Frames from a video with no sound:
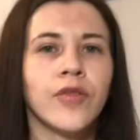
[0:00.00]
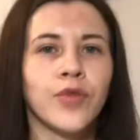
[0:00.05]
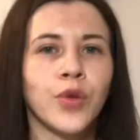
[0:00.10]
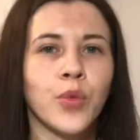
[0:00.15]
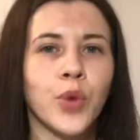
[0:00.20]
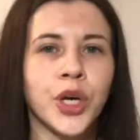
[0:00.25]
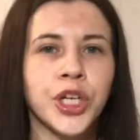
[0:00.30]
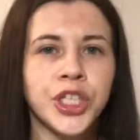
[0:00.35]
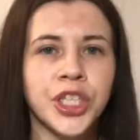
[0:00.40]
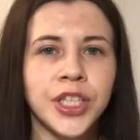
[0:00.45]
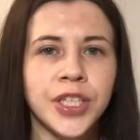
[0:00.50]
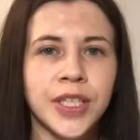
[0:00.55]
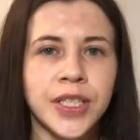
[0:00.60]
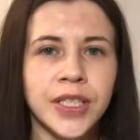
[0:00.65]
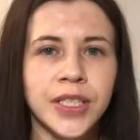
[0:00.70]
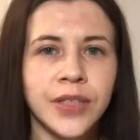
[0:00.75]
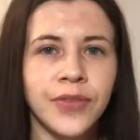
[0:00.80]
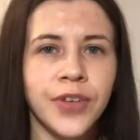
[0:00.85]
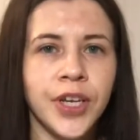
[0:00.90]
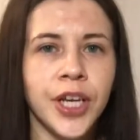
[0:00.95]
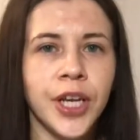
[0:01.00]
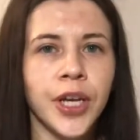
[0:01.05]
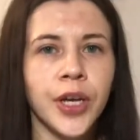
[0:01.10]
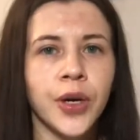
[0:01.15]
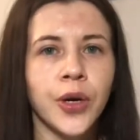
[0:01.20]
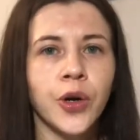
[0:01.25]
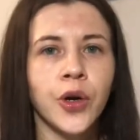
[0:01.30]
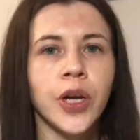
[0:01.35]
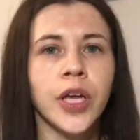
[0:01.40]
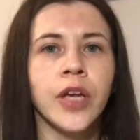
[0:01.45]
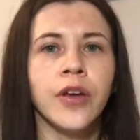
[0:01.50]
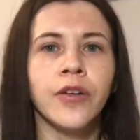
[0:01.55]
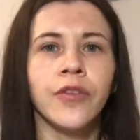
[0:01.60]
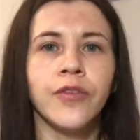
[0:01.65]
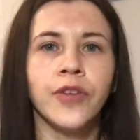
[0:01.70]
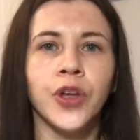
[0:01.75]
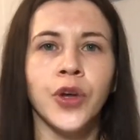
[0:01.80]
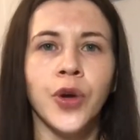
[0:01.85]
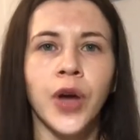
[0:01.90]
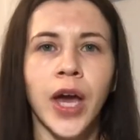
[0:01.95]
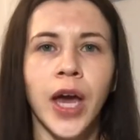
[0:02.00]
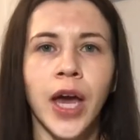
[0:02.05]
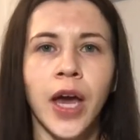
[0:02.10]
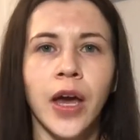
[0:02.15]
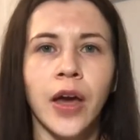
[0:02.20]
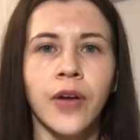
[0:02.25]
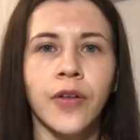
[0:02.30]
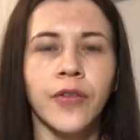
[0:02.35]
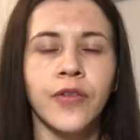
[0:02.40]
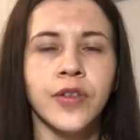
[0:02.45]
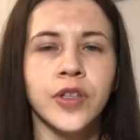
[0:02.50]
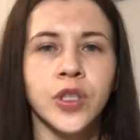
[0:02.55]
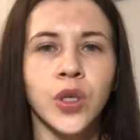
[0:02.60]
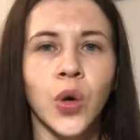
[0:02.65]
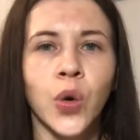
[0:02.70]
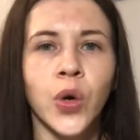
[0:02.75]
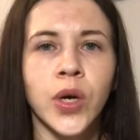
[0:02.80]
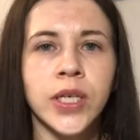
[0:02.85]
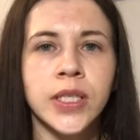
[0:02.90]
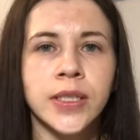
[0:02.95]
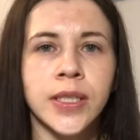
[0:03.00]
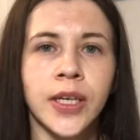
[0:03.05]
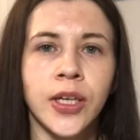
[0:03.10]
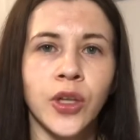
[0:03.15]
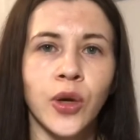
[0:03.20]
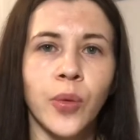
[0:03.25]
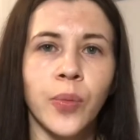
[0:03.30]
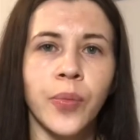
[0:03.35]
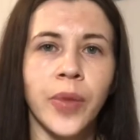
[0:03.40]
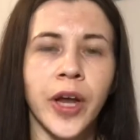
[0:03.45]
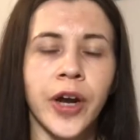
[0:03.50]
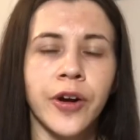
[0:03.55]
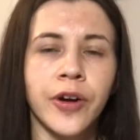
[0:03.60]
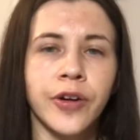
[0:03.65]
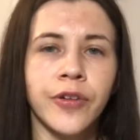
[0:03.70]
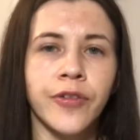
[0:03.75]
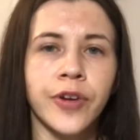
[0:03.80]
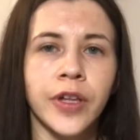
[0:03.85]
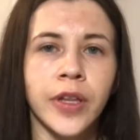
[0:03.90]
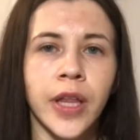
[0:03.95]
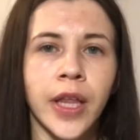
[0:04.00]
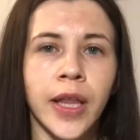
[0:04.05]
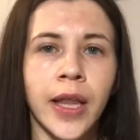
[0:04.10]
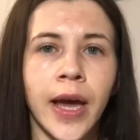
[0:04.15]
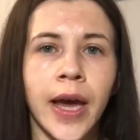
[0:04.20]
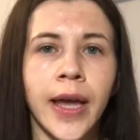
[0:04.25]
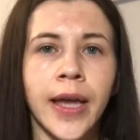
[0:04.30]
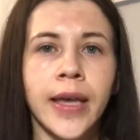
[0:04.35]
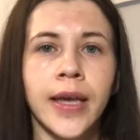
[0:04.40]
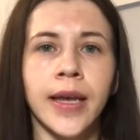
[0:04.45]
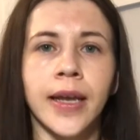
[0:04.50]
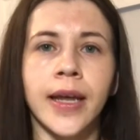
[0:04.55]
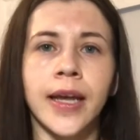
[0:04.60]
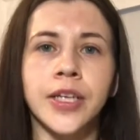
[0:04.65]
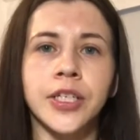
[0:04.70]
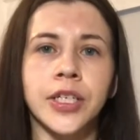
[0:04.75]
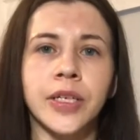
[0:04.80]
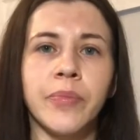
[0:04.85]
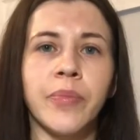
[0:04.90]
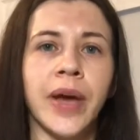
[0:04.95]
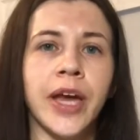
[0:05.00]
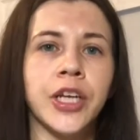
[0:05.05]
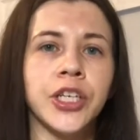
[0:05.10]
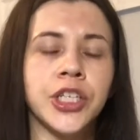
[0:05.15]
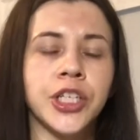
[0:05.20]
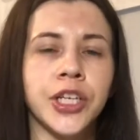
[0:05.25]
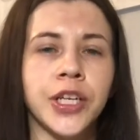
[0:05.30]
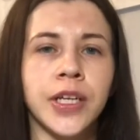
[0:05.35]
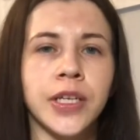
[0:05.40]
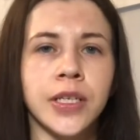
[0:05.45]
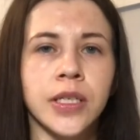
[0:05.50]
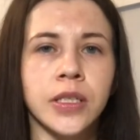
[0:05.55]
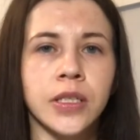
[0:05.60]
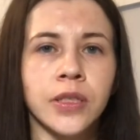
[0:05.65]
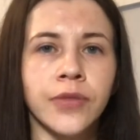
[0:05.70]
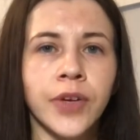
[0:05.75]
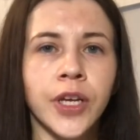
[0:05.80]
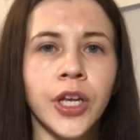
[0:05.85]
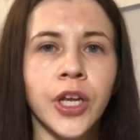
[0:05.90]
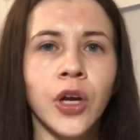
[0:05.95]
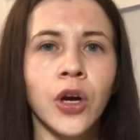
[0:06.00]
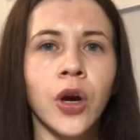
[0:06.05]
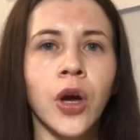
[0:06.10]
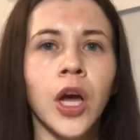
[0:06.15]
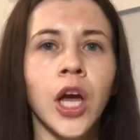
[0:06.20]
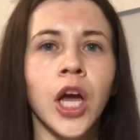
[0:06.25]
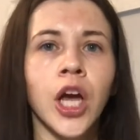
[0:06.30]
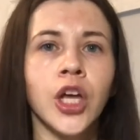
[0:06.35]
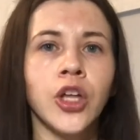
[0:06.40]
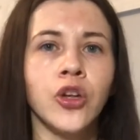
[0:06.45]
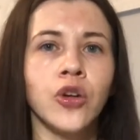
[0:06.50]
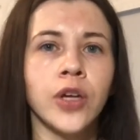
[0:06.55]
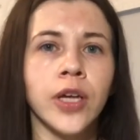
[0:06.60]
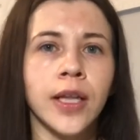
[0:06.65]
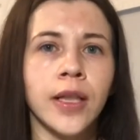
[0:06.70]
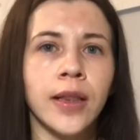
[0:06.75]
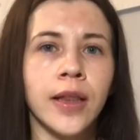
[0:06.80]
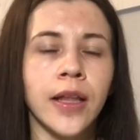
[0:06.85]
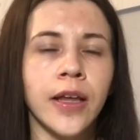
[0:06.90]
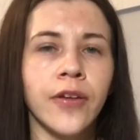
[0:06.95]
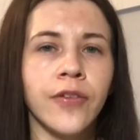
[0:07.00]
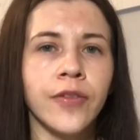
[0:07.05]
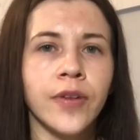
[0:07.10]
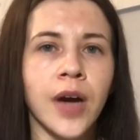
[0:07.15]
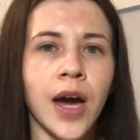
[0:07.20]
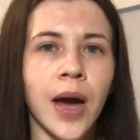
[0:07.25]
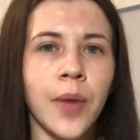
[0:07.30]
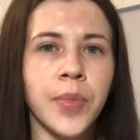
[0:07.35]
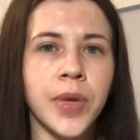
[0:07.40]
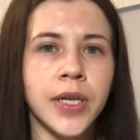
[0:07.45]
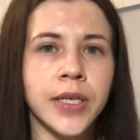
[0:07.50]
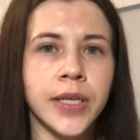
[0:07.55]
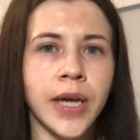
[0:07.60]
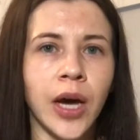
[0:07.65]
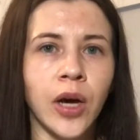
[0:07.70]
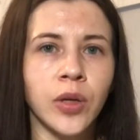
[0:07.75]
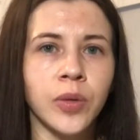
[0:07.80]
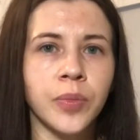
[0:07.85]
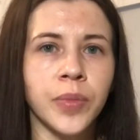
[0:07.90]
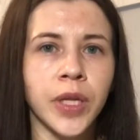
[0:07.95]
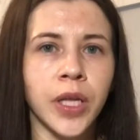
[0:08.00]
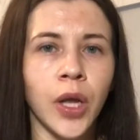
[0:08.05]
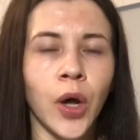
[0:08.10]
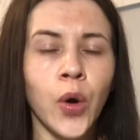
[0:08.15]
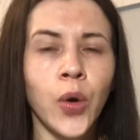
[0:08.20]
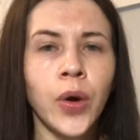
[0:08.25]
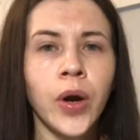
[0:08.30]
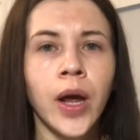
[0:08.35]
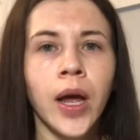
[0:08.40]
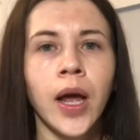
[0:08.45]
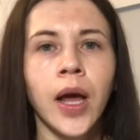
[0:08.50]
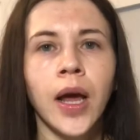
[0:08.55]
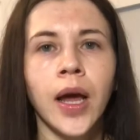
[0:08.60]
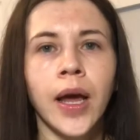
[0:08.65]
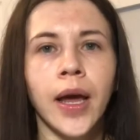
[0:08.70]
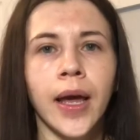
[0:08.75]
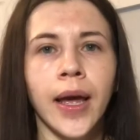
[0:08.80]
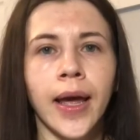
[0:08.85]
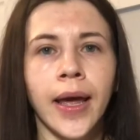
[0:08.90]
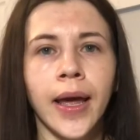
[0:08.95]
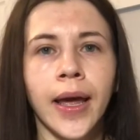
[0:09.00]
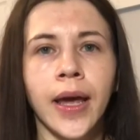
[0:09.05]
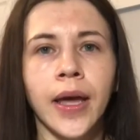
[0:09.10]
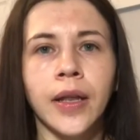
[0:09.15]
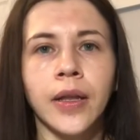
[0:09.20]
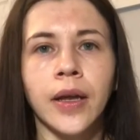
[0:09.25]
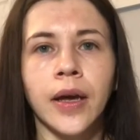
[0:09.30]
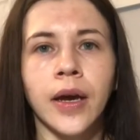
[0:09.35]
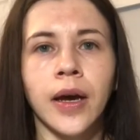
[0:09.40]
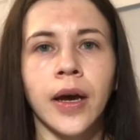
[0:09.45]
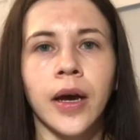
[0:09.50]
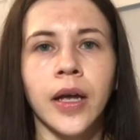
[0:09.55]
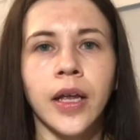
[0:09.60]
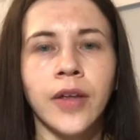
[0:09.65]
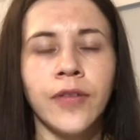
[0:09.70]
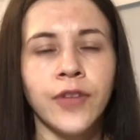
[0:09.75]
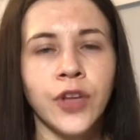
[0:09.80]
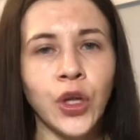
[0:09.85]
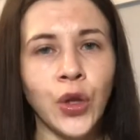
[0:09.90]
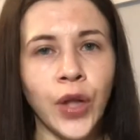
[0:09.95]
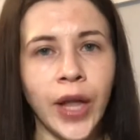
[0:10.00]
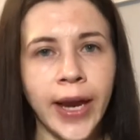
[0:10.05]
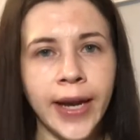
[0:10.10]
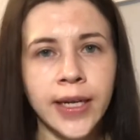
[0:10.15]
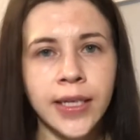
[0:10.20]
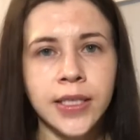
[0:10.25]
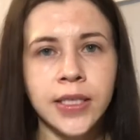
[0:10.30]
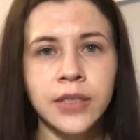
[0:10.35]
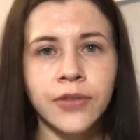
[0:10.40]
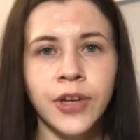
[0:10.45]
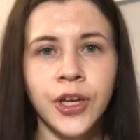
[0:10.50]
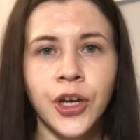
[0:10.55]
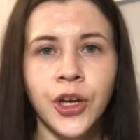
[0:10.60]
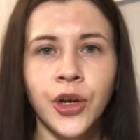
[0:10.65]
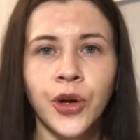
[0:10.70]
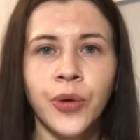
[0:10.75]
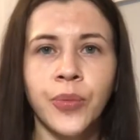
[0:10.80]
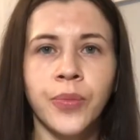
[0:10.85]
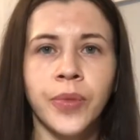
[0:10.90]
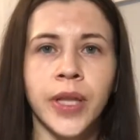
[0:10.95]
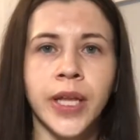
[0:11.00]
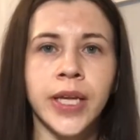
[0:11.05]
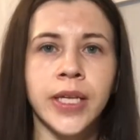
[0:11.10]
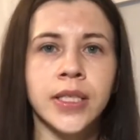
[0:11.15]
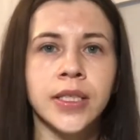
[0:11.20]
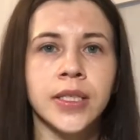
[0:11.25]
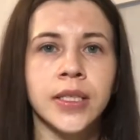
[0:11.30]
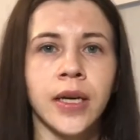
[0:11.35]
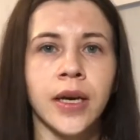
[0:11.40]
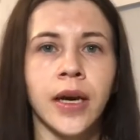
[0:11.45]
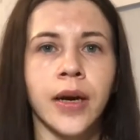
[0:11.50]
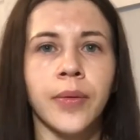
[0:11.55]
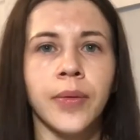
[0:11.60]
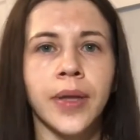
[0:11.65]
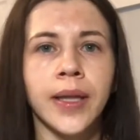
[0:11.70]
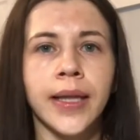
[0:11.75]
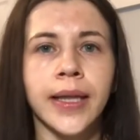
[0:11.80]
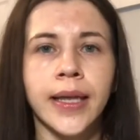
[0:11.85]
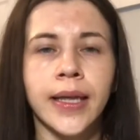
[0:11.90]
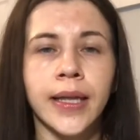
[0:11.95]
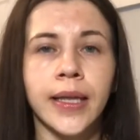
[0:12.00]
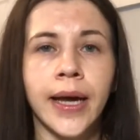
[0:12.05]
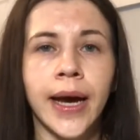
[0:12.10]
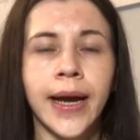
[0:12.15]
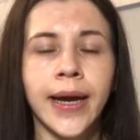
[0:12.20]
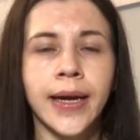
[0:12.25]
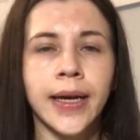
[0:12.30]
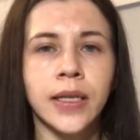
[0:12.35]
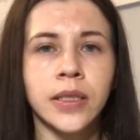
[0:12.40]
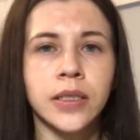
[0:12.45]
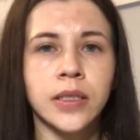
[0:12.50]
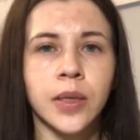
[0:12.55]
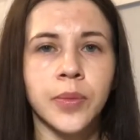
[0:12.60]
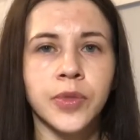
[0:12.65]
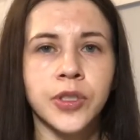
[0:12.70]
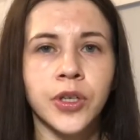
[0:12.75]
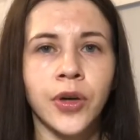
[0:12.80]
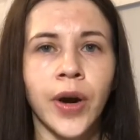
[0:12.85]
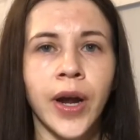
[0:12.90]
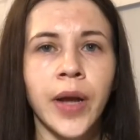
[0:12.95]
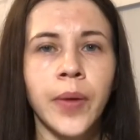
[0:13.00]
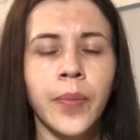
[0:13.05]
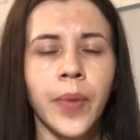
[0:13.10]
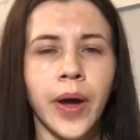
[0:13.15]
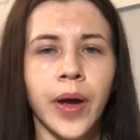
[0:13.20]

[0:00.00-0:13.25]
watching this video. If you have toys that your parrot really like and I didn't mention in this video, you can leave comment down below. And if you like this video, please click like and subscribe. I